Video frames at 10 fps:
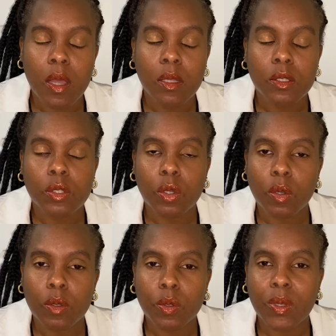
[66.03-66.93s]
So
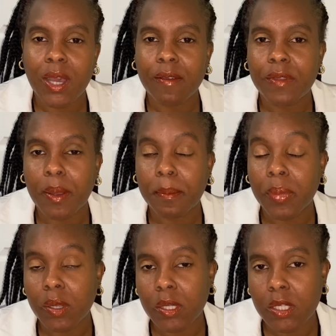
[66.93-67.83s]
you'll have that
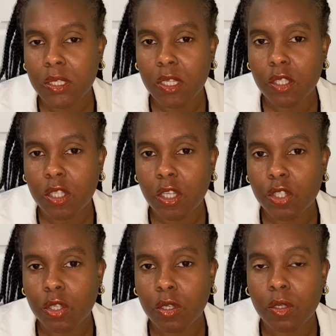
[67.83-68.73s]
burning
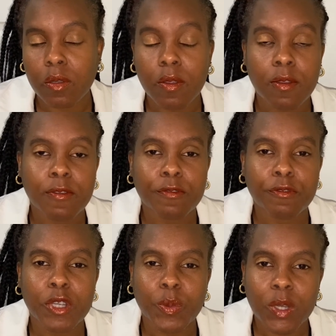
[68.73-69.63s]
sensation,
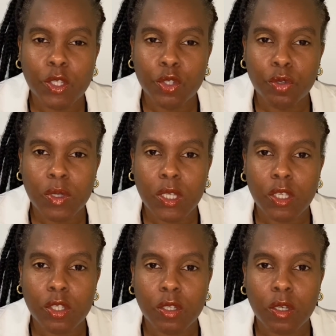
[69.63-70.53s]
frequent
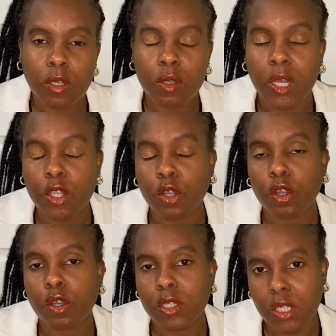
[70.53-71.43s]
urination, that
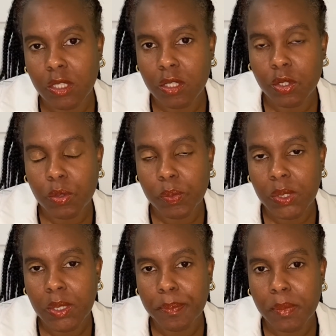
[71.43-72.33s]
urgency to pee.